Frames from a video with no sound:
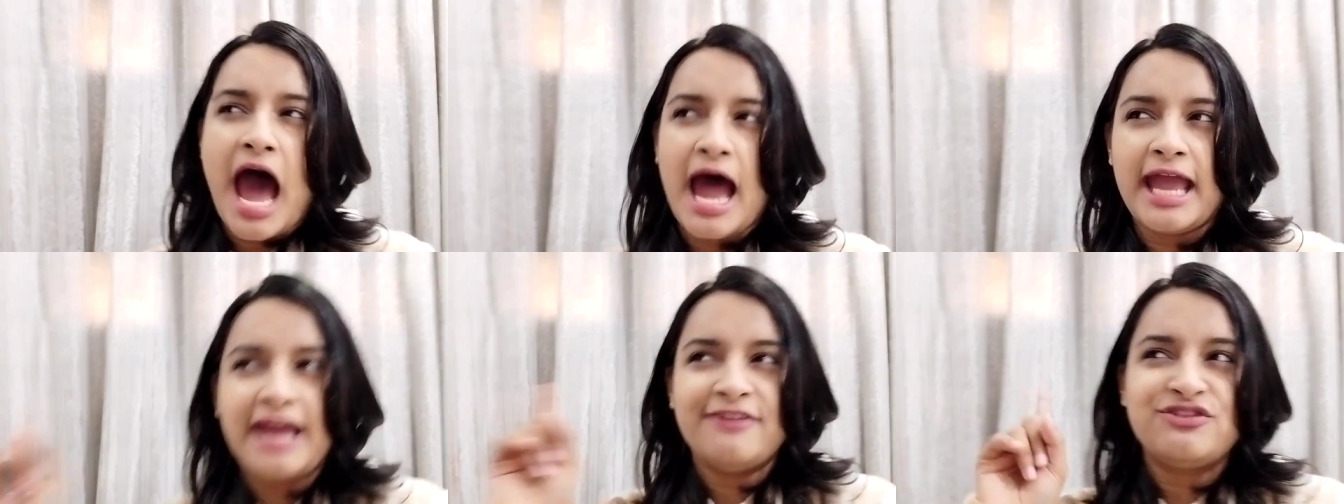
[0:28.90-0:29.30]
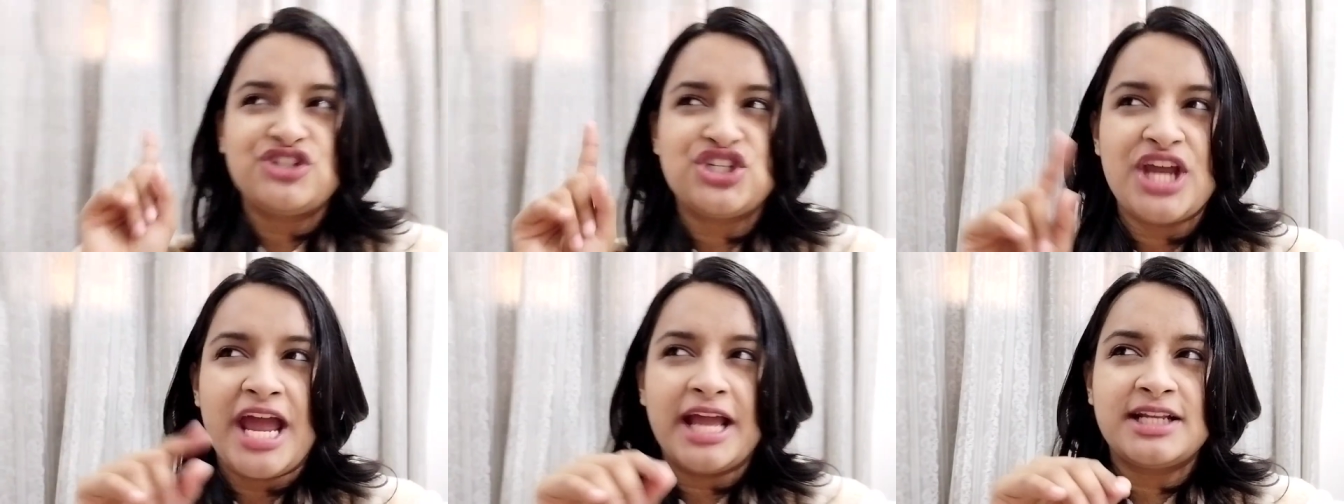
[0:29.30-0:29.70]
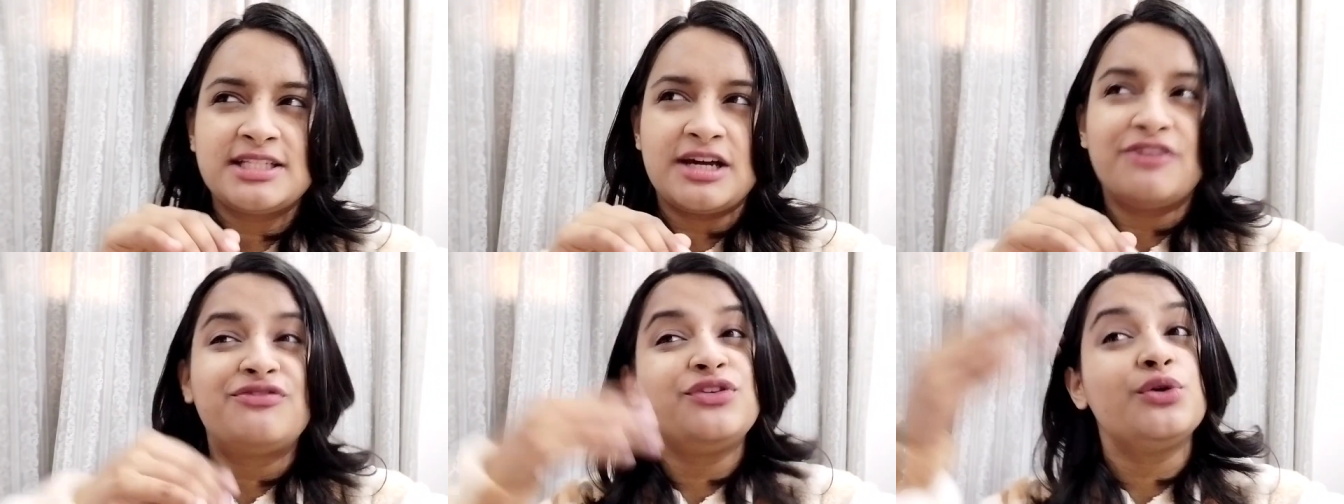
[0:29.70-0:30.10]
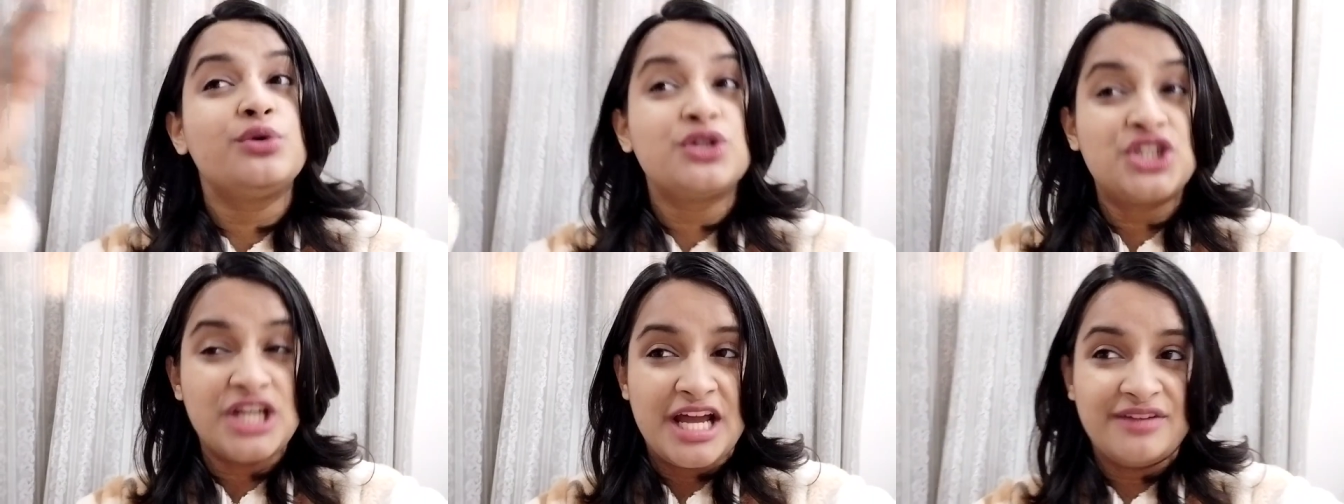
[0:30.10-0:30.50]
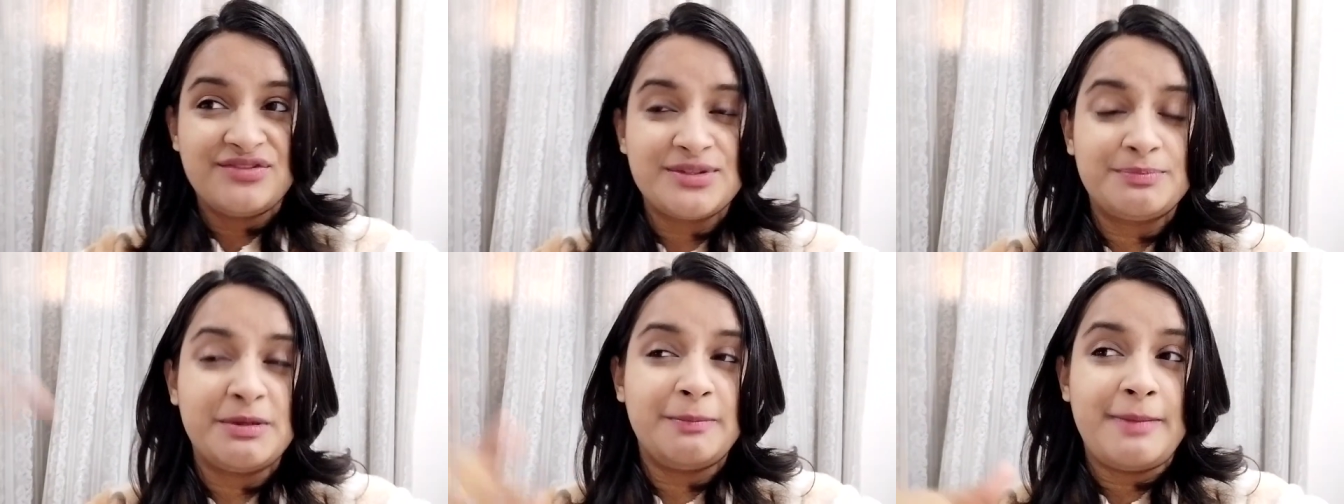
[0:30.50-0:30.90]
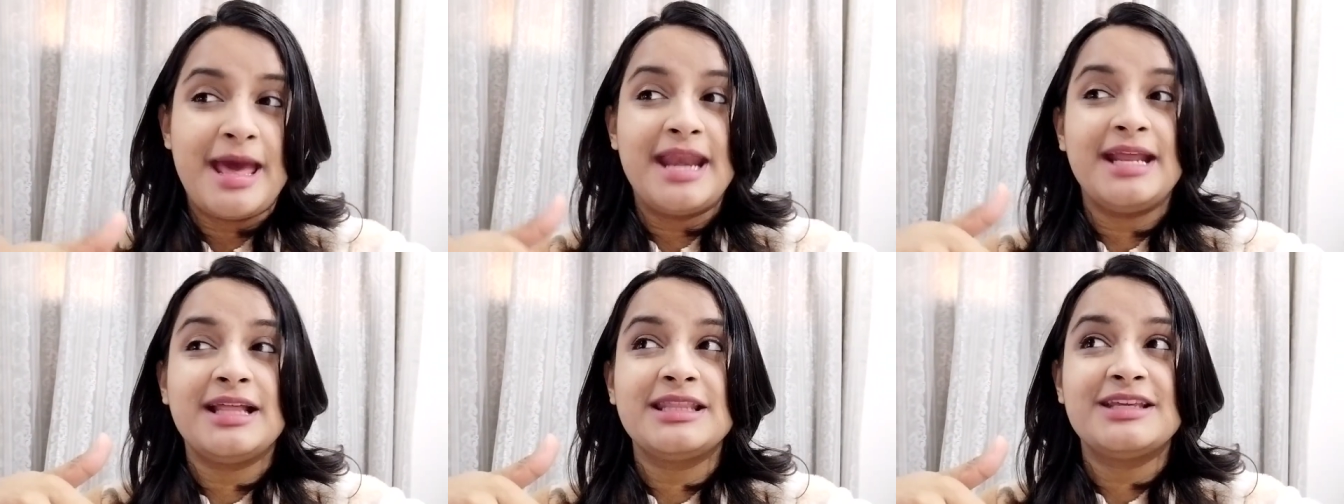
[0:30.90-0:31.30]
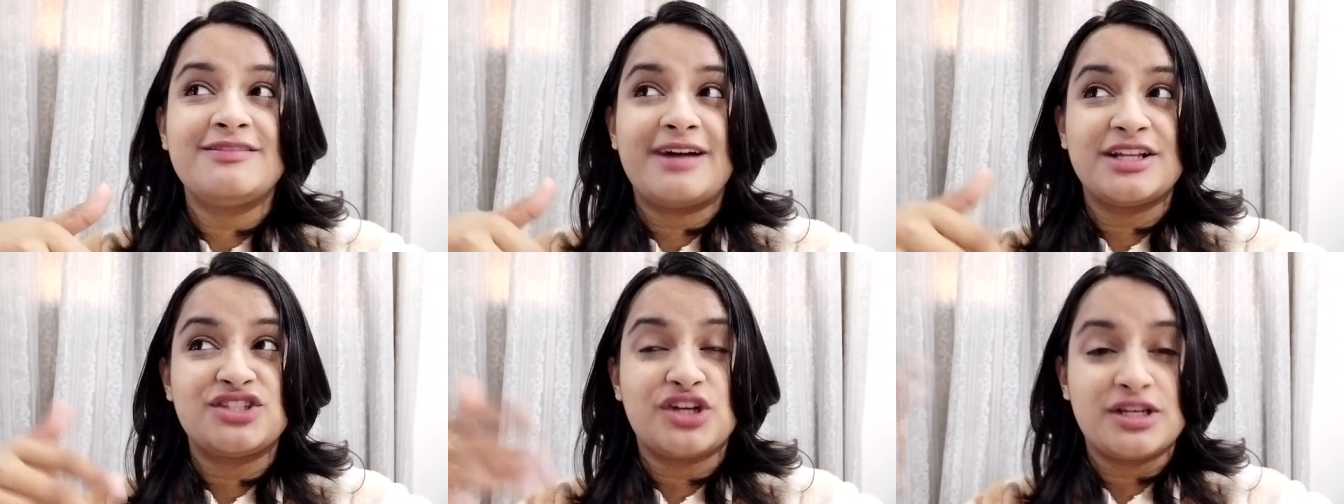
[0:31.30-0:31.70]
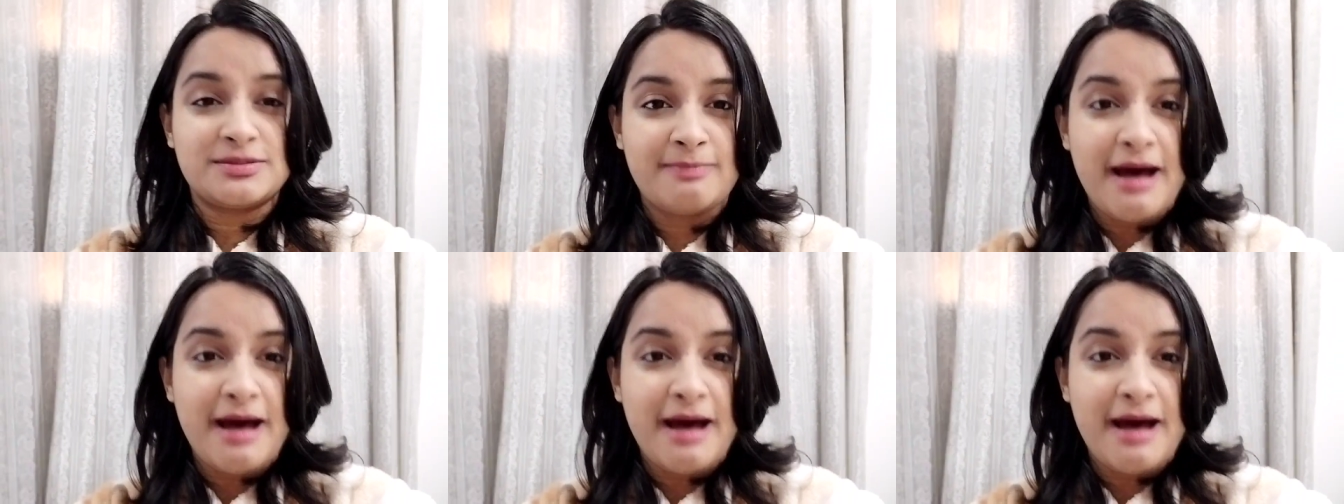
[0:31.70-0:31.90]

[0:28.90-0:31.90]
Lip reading: I have checked a few chefs preparing the white sauce